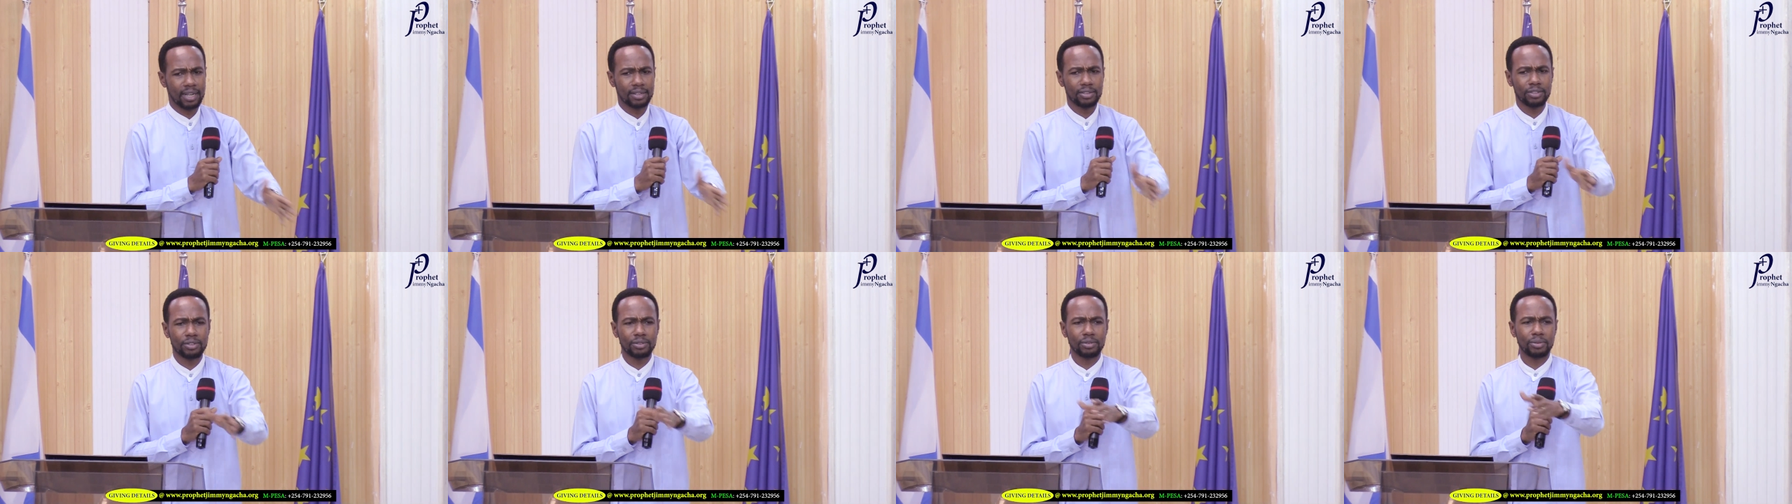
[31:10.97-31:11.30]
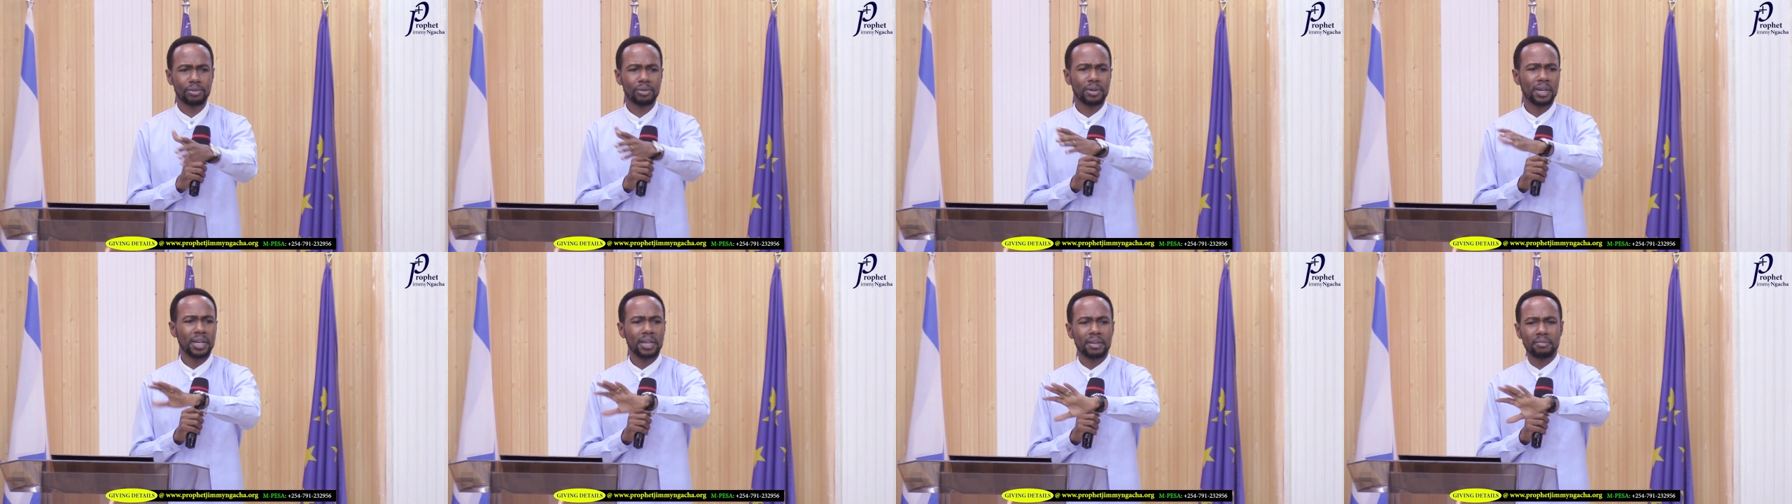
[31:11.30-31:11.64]
And, you
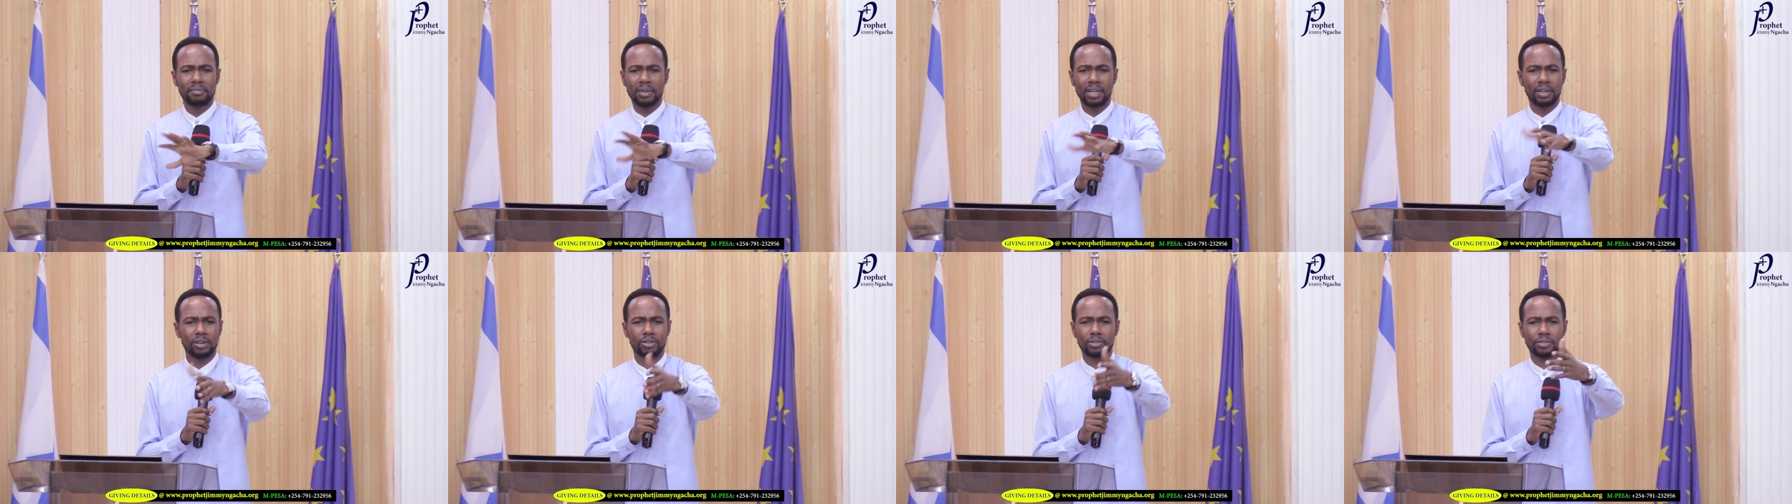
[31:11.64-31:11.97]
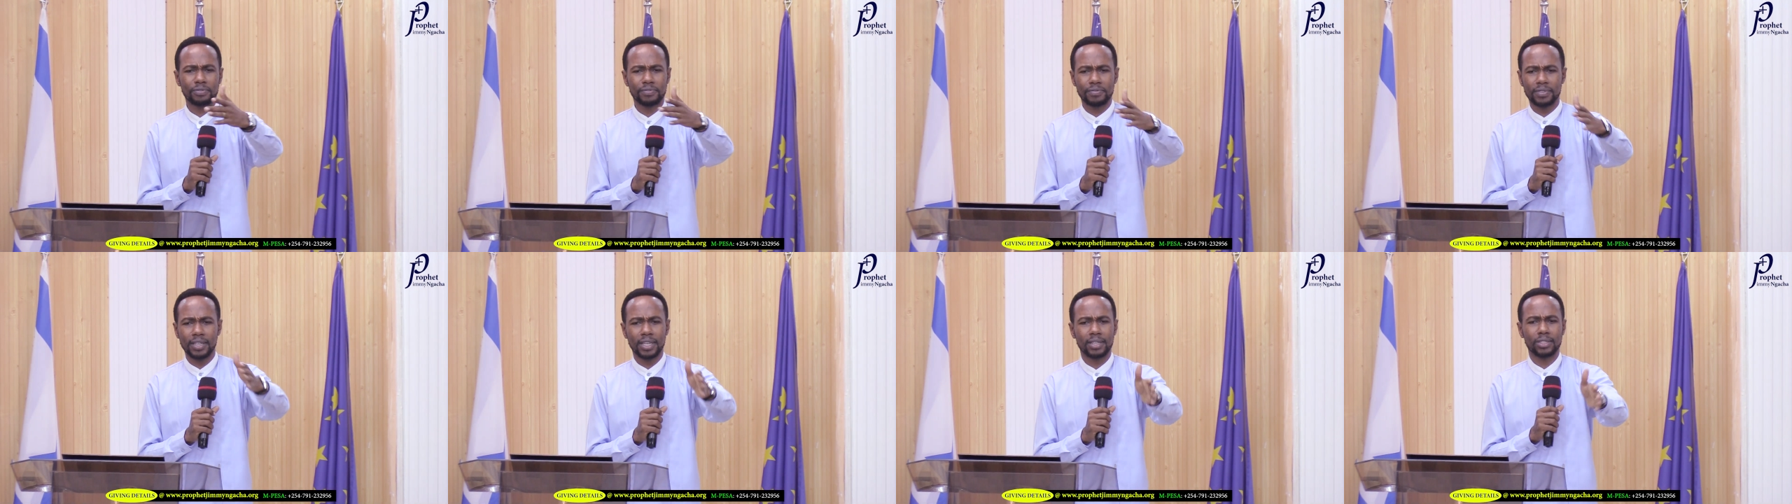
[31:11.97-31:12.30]
know, a lot
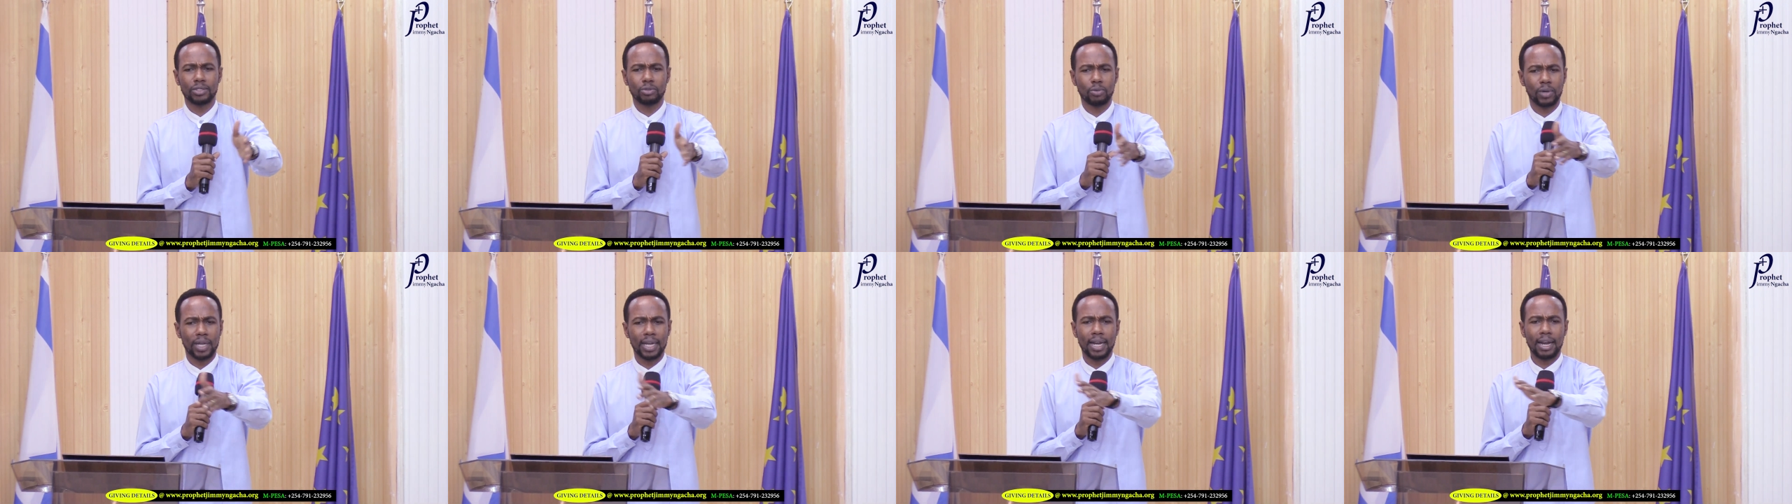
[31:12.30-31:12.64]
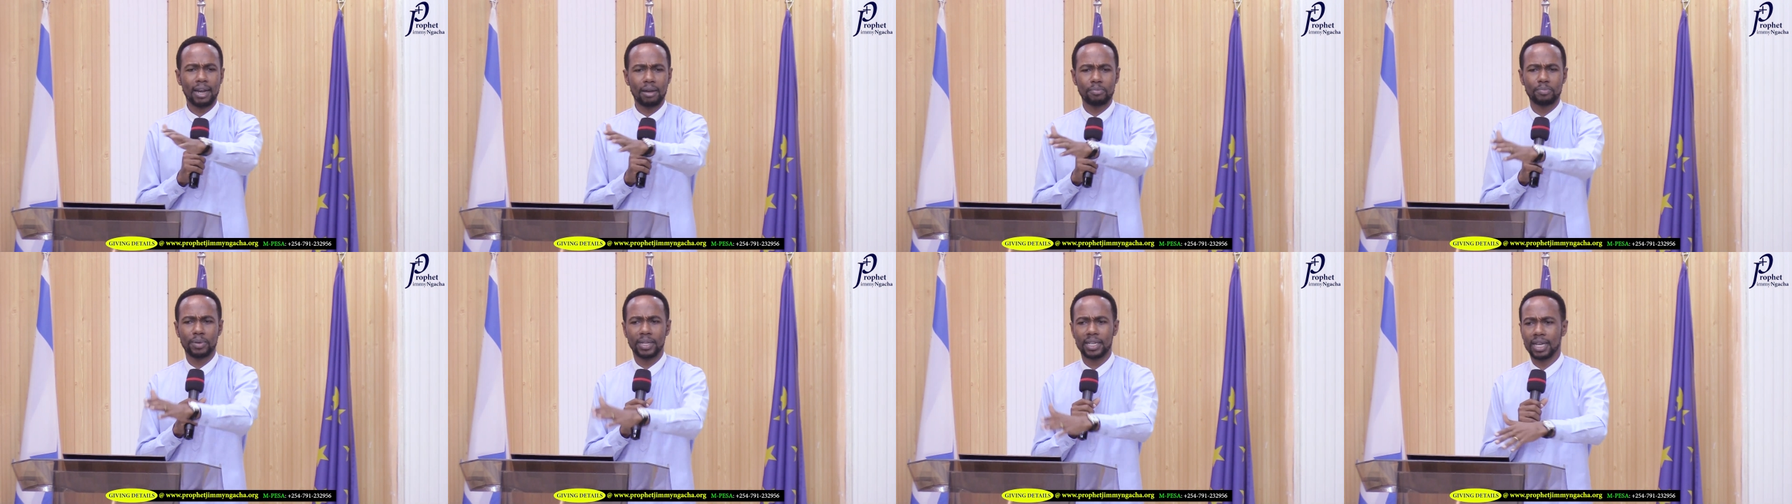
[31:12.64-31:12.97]
of things were
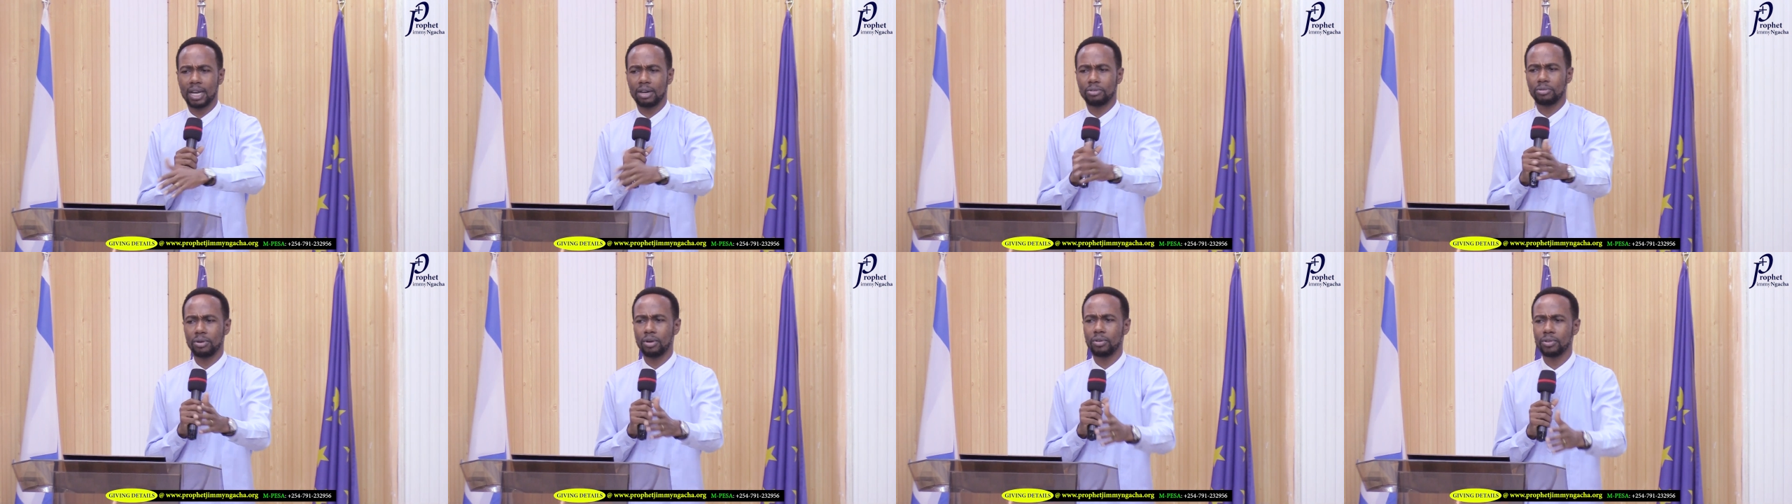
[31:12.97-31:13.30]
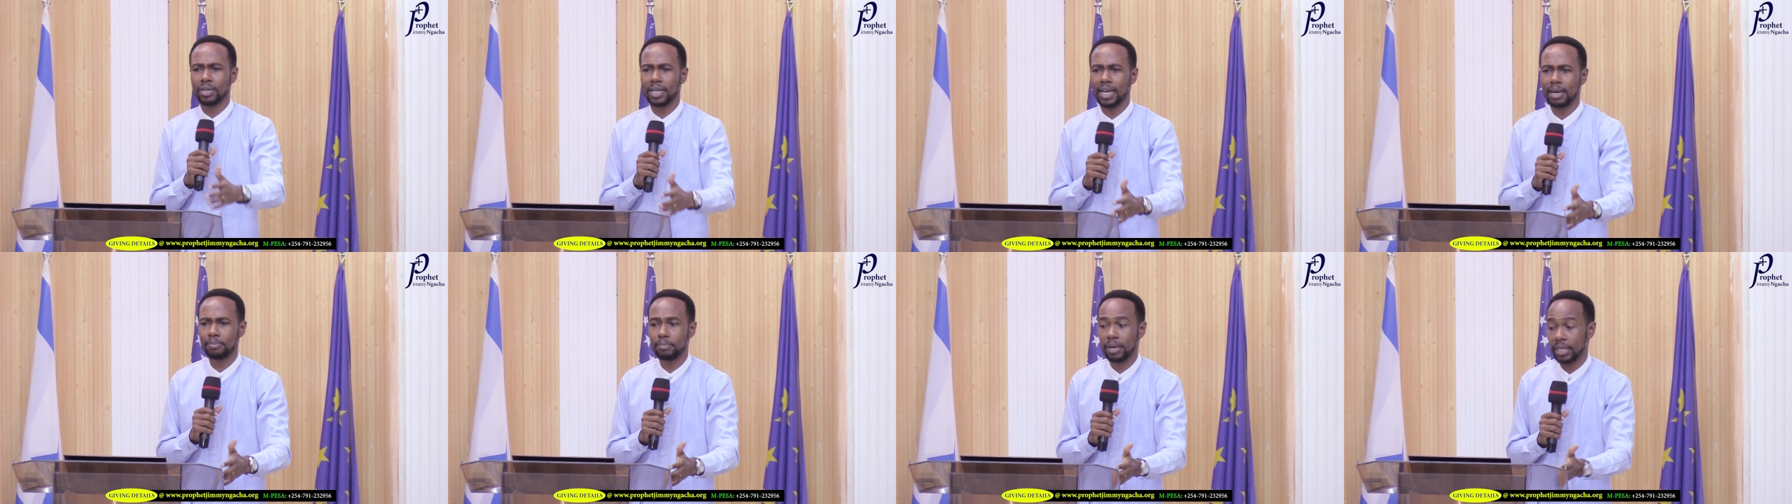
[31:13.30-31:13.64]
happening
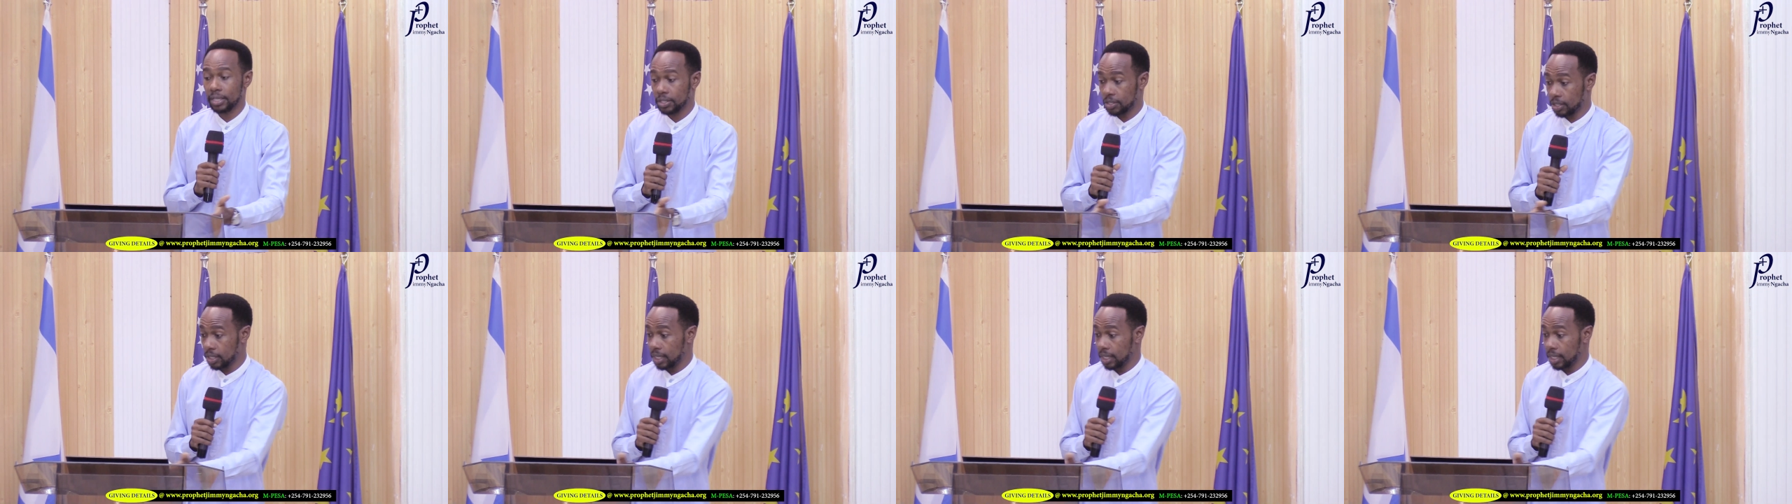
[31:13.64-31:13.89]
around her. But